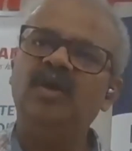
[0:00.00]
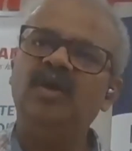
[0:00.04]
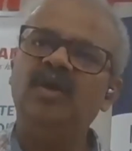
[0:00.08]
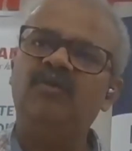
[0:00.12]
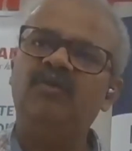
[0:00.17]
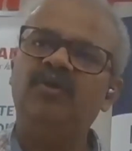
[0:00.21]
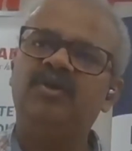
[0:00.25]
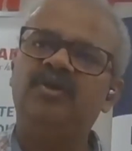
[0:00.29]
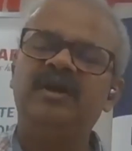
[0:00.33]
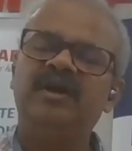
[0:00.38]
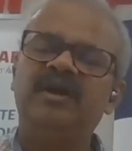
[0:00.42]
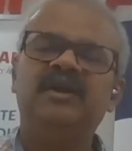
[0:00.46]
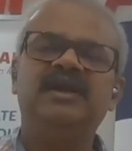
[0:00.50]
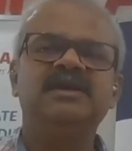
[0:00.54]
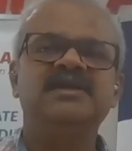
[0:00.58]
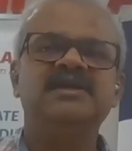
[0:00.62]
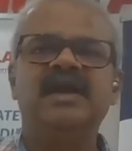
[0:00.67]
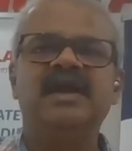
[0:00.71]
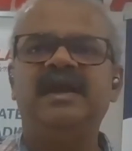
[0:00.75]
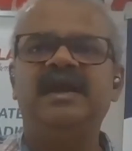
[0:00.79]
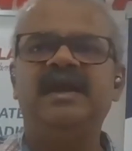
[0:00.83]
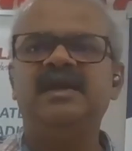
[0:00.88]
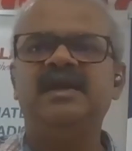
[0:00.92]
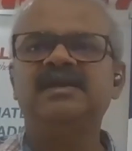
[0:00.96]
you have to treat the
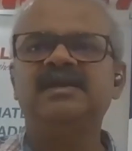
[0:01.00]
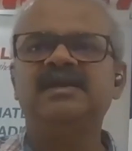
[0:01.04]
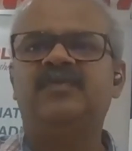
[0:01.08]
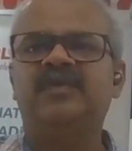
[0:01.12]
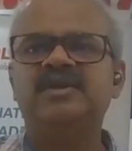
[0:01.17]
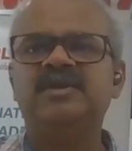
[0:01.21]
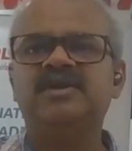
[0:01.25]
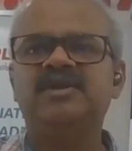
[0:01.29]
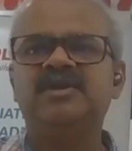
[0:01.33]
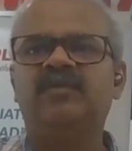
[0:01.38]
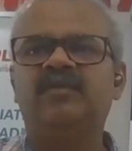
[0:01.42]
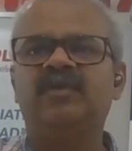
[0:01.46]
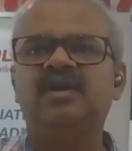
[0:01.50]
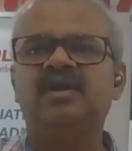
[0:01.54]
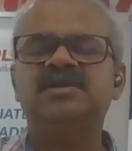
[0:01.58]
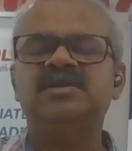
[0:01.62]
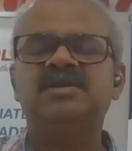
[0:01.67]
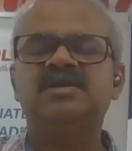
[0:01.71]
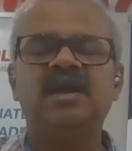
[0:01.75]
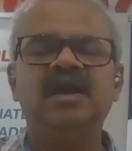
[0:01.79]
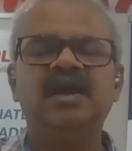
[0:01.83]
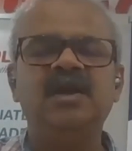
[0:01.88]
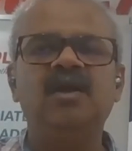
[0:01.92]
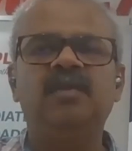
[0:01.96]
sinus? First of all,
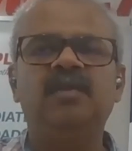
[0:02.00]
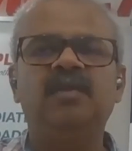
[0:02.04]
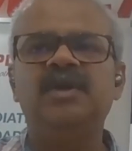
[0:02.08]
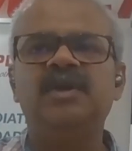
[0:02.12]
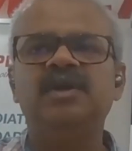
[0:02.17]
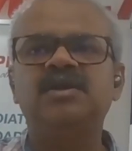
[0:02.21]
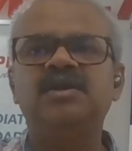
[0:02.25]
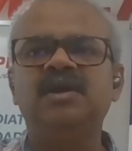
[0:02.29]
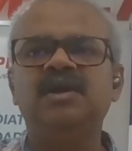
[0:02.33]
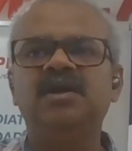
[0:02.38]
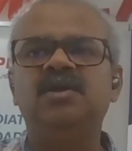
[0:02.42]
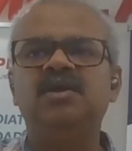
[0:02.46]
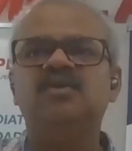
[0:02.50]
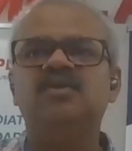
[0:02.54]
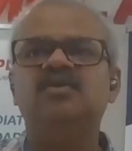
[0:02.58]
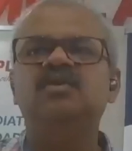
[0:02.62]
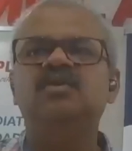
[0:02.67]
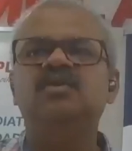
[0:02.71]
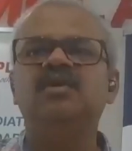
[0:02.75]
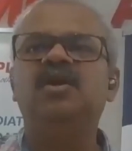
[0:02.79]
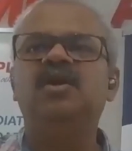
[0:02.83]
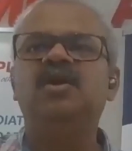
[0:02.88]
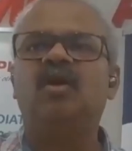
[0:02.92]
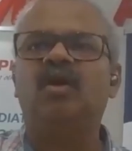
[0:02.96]
send your patient
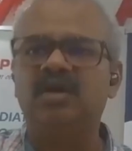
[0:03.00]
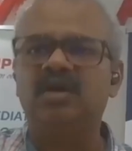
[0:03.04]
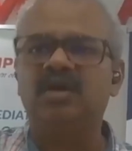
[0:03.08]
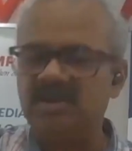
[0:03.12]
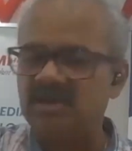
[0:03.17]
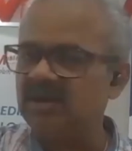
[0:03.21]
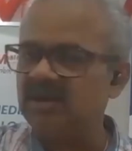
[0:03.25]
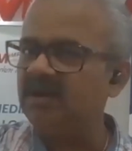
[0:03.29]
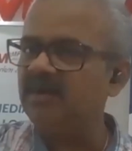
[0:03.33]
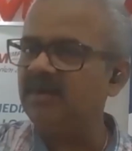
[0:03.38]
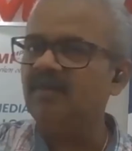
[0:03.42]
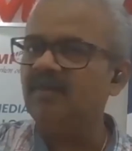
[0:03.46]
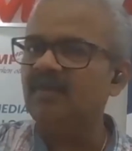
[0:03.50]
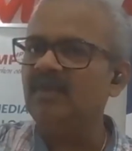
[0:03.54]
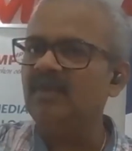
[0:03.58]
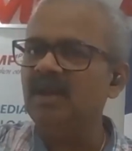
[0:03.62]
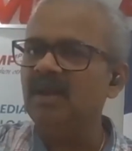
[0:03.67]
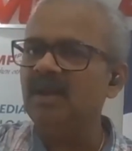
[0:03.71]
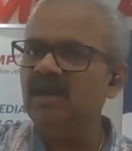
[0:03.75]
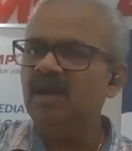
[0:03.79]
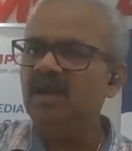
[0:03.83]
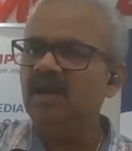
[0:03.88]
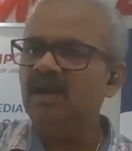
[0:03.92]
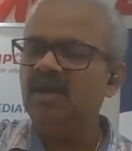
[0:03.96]
to a doctor
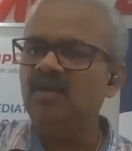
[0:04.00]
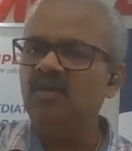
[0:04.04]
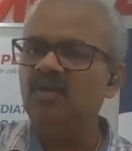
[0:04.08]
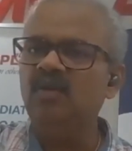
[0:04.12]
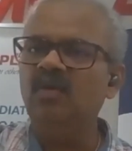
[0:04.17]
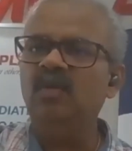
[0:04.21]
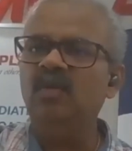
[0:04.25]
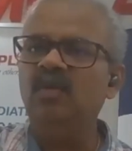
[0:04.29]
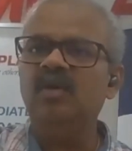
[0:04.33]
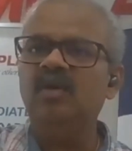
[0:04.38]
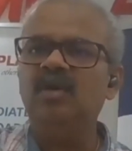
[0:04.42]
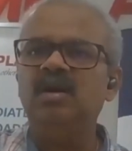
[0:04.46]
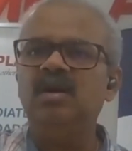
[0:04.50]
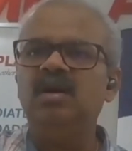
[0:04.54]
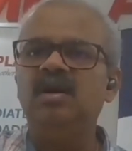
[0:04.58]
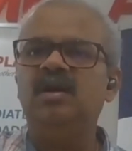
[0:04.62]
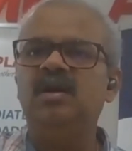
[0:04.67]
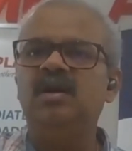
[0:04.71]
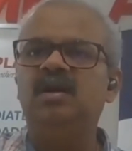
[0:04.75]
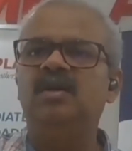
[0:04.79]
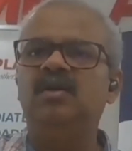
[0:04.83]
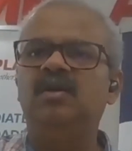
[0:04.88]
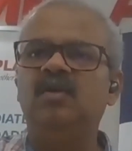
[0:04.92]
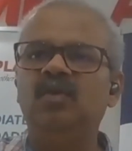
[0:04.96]
who
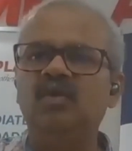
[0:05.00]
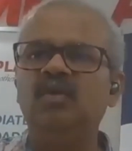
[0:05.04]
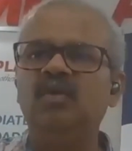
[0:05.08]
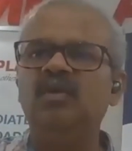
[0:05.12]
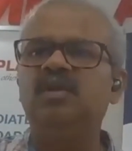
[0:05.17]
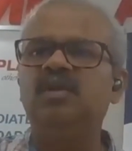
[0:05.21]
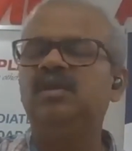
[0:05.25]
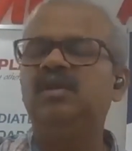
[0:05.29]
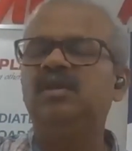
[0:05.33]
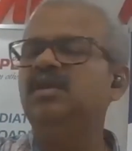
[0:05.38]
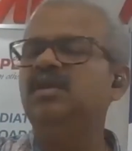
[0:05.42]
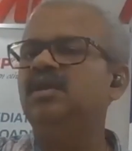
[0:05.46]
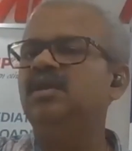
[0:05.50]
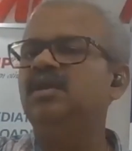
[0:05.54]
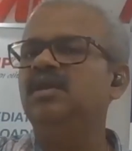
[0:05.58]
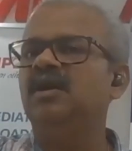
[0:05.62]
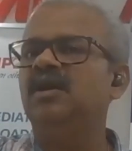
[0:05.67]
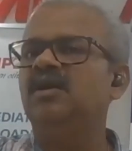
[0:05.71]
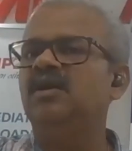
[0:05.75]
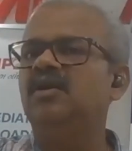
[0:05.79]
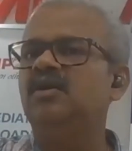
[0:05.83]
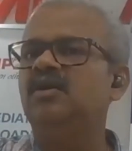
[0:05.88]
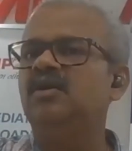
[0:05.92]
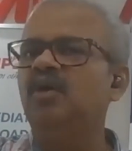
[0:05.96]
who
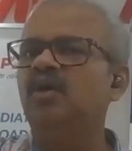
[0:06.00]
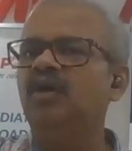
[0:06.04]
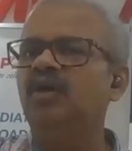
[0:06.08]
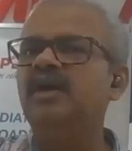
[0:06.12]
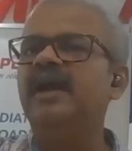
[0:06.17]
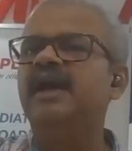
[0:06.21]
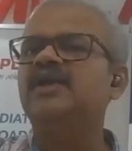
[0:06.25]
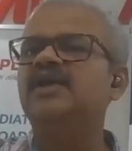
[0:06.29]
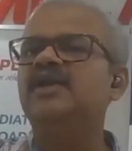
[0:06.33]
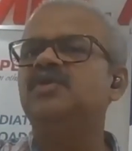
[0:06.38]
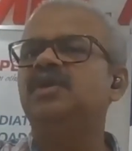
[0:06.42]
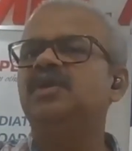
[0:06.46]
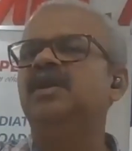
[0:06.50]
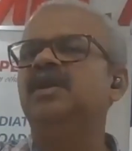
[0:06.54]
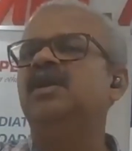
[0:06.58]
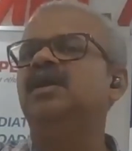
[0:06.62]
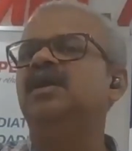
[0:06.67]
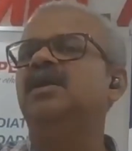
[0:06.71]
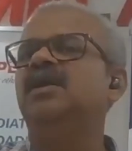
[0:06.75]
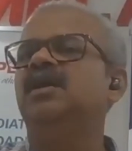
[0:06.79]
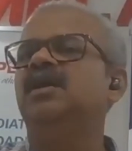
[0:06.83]
the good actually